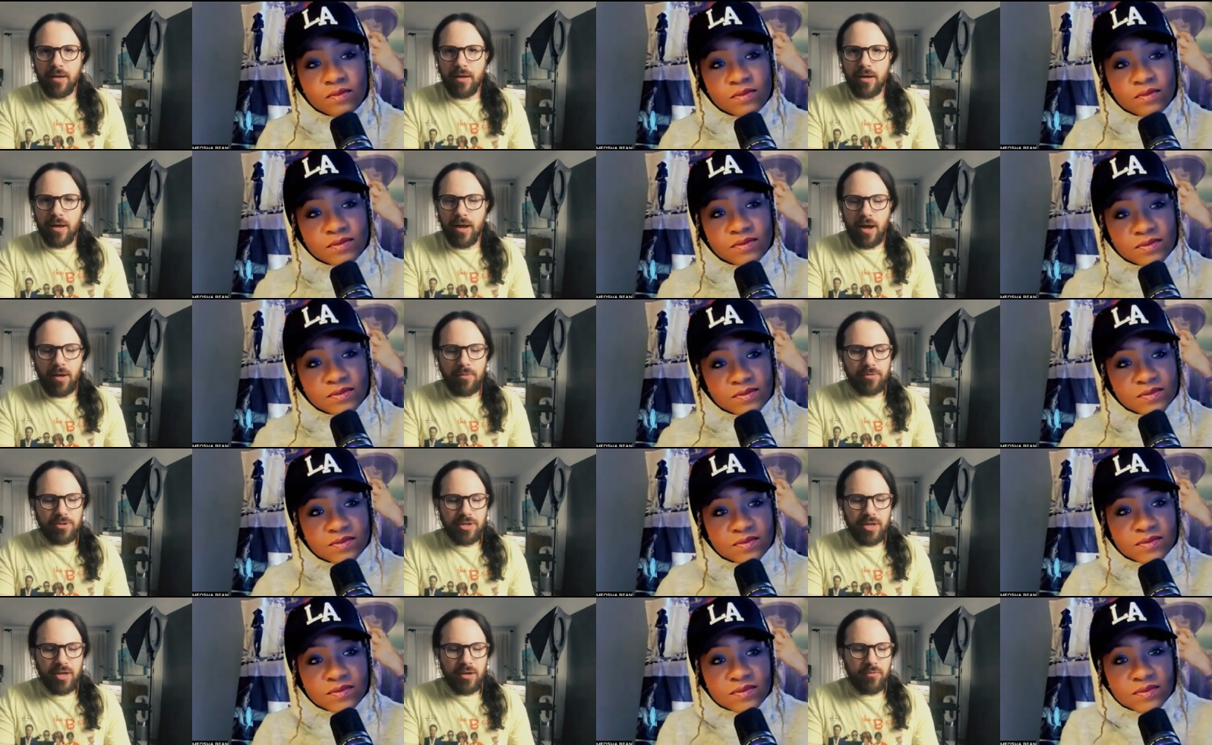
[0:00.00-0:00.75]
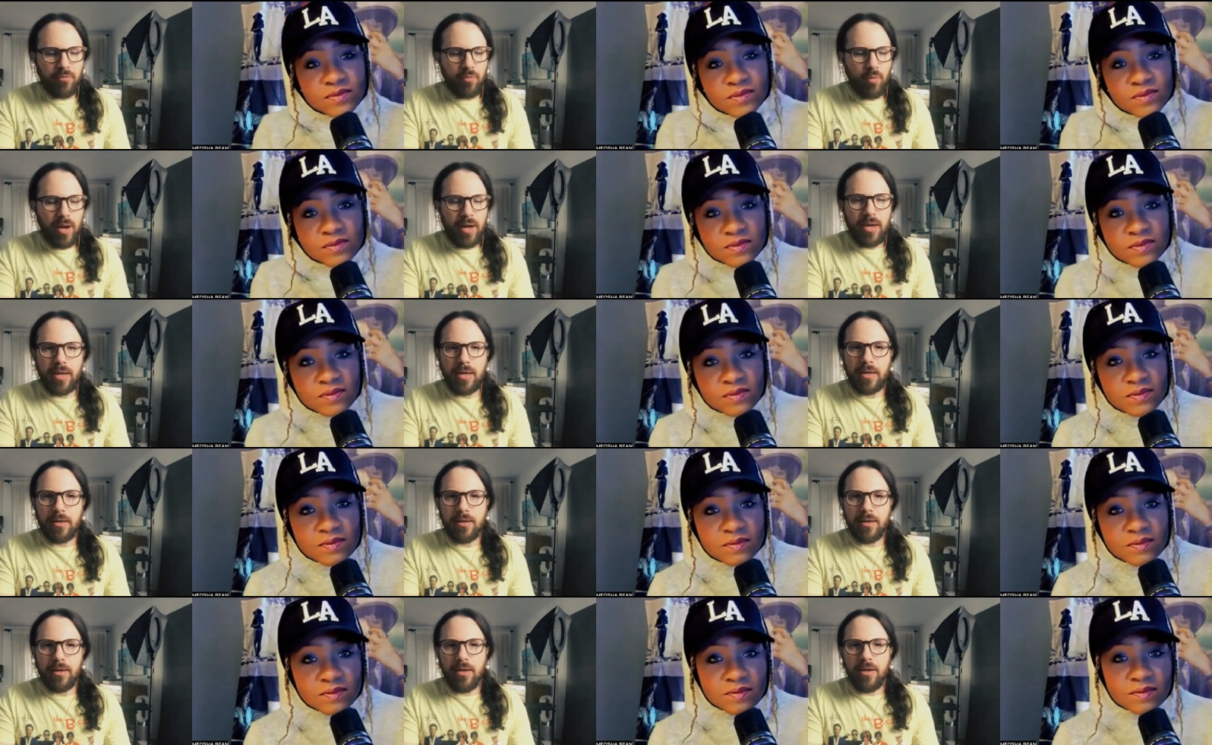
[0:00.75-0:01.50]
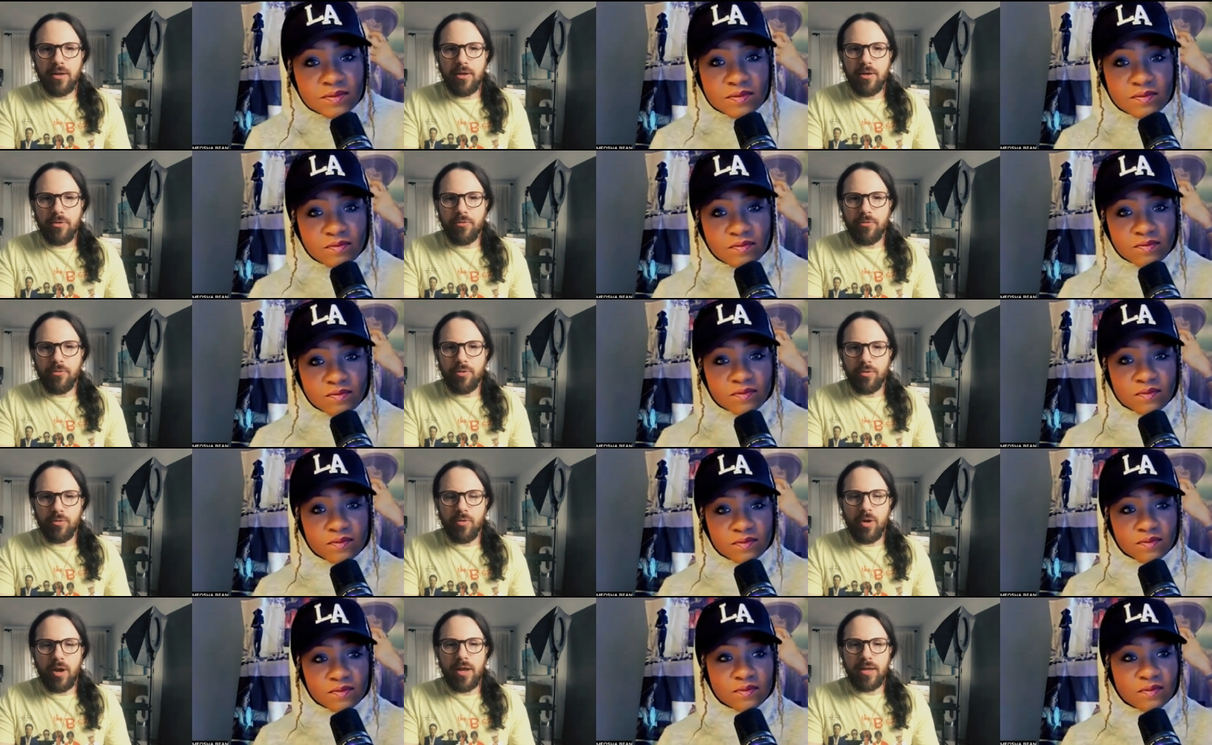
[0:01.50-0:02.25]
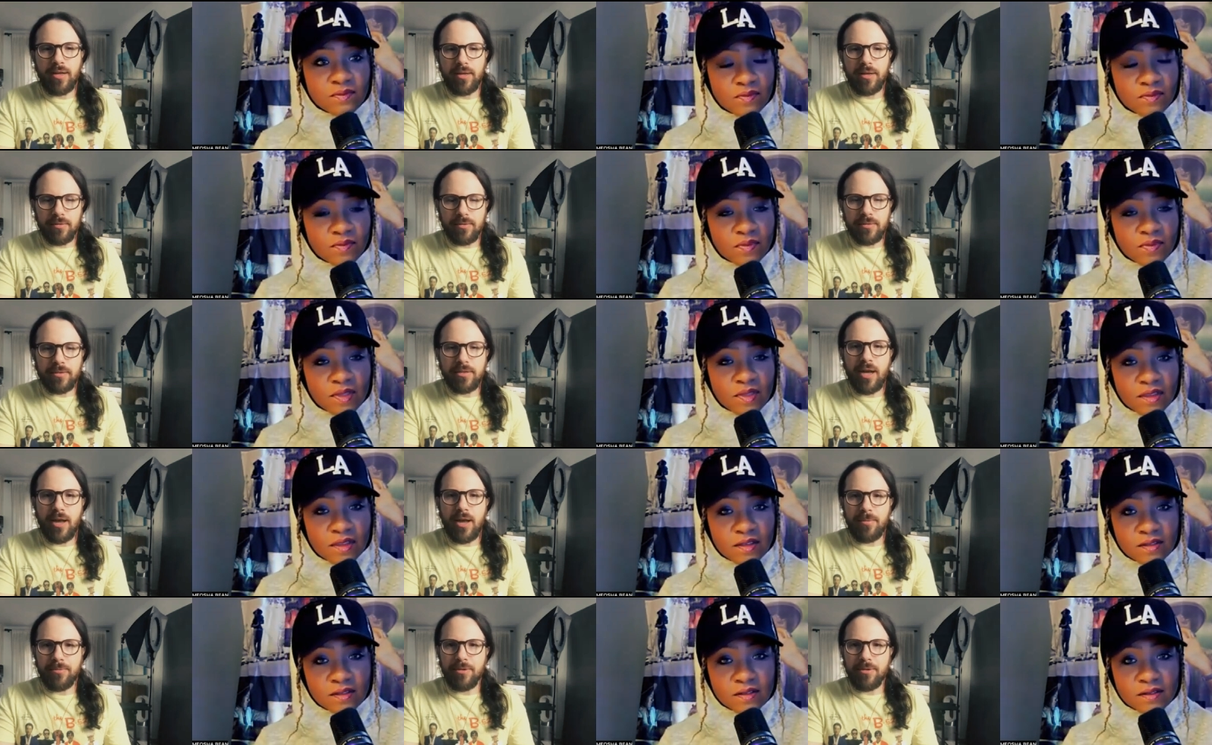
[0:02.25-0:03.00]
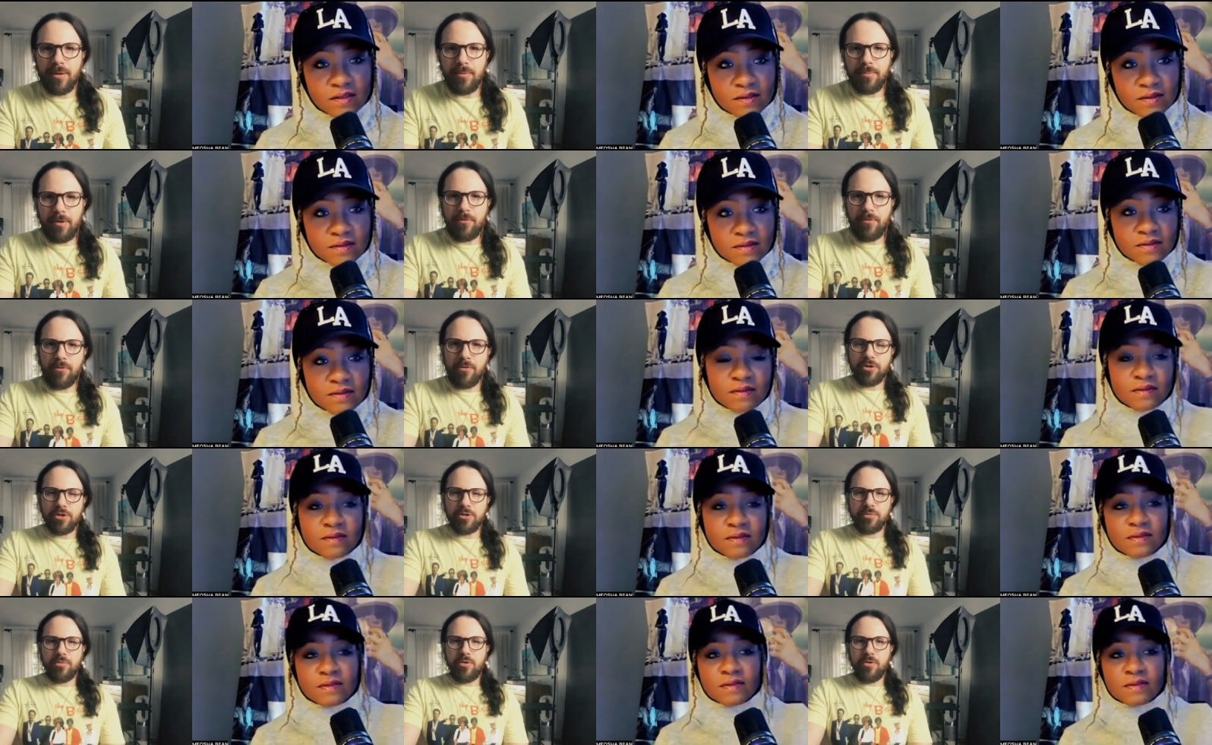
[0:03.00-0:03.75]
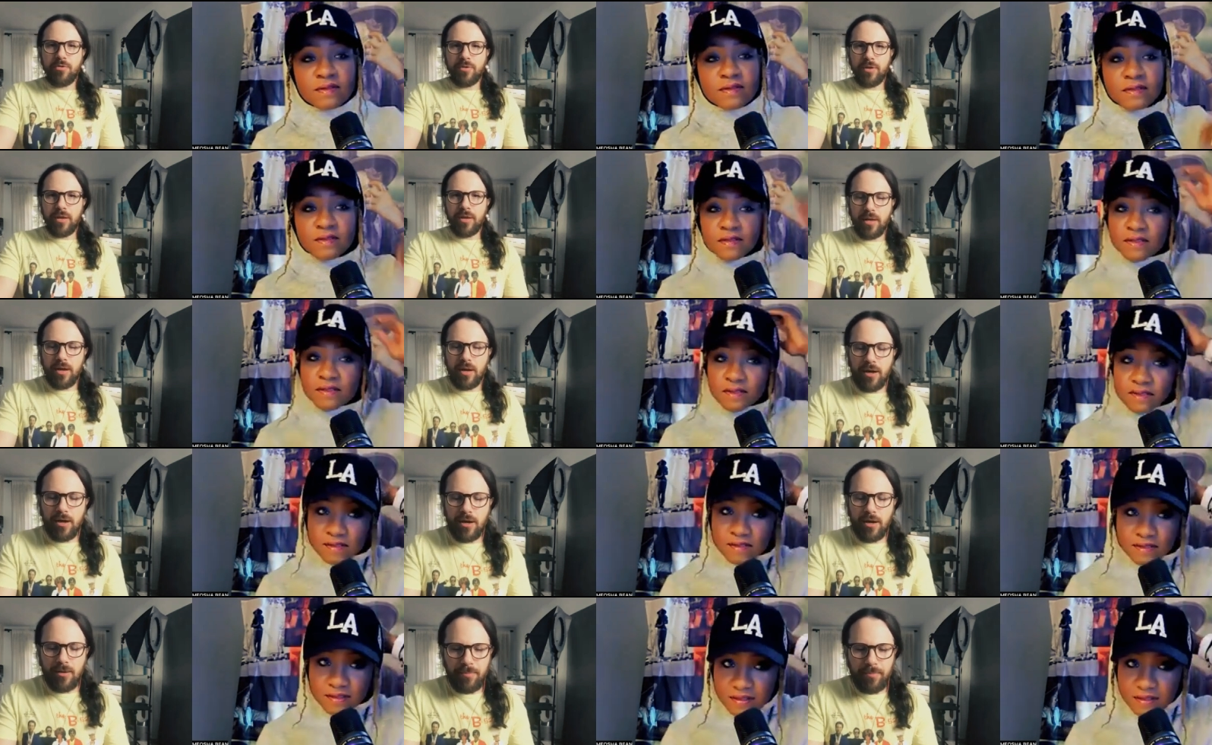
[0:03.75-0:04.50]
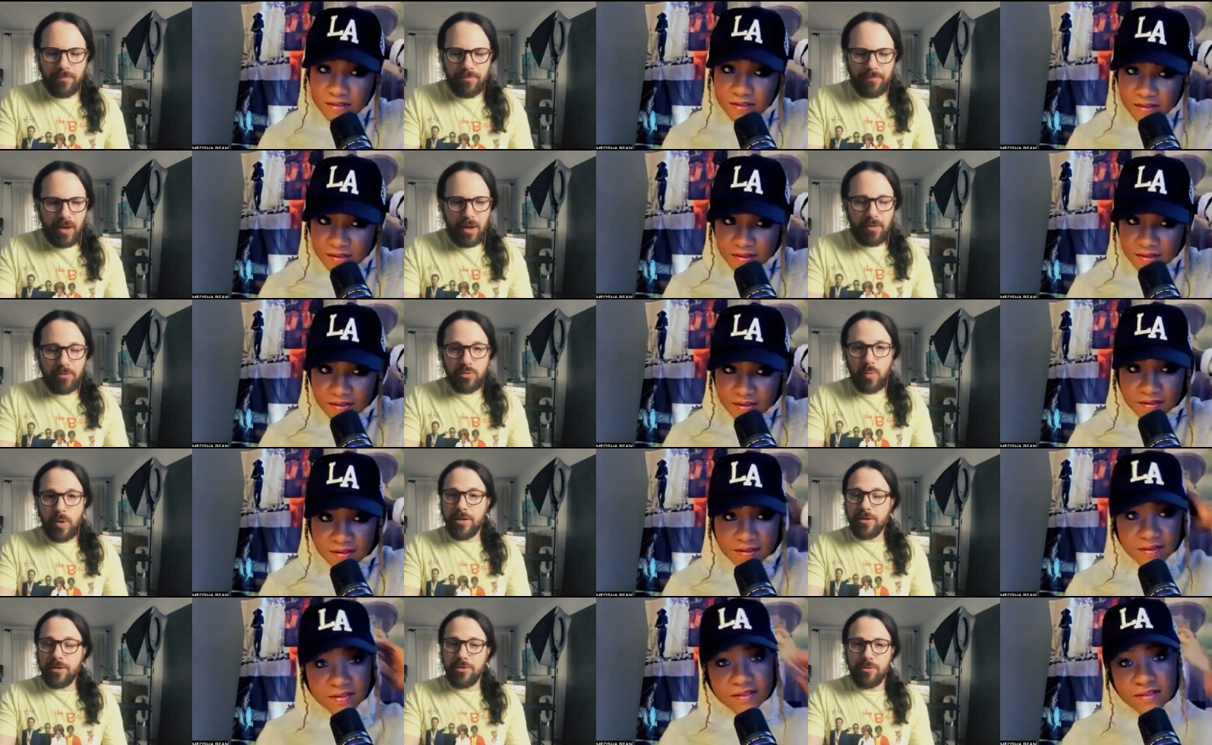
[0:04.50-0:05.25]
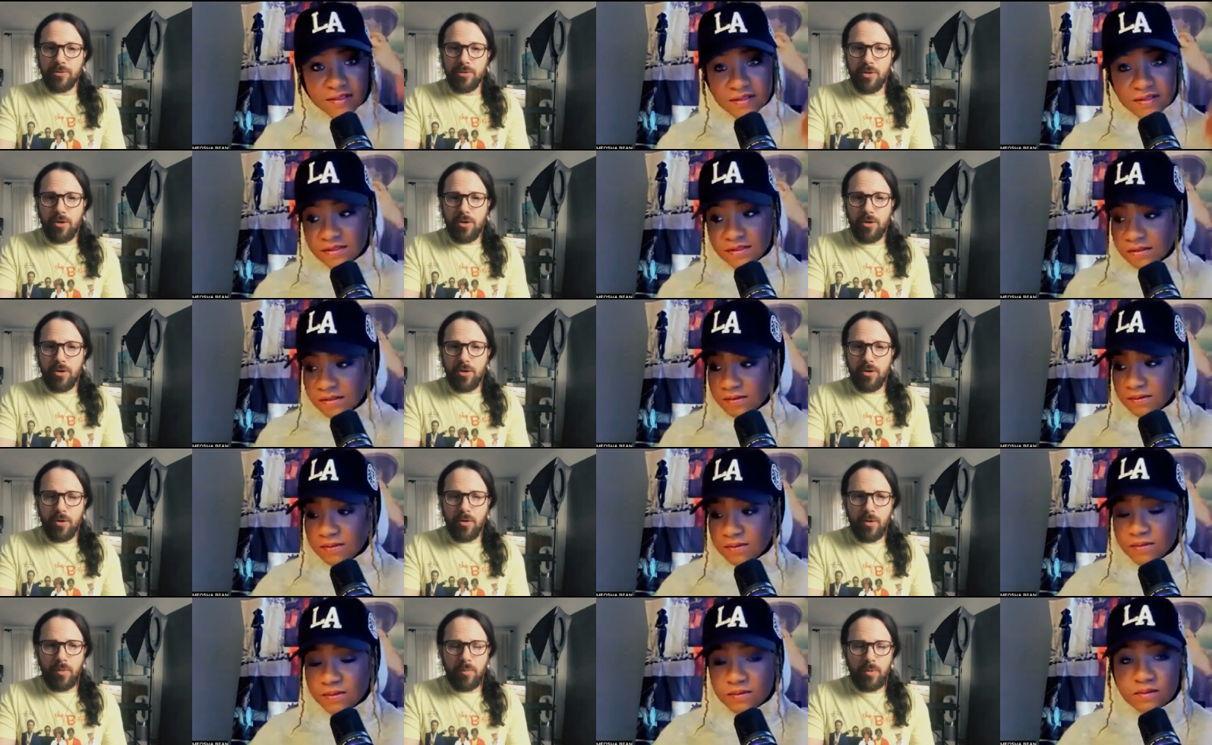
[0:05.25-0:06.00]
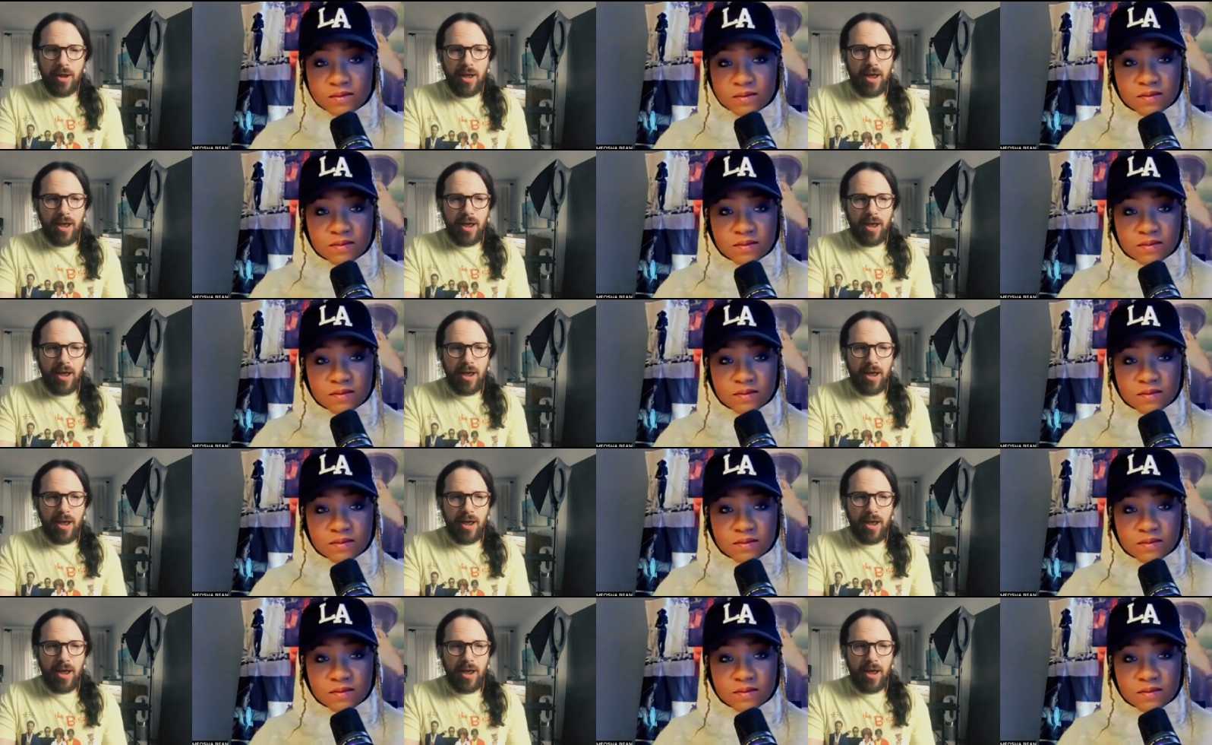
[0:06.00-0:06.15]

Speaker 1: uh, I was kind of waiting for the right time to make my first movie. Um, I was waiting too long, though, and what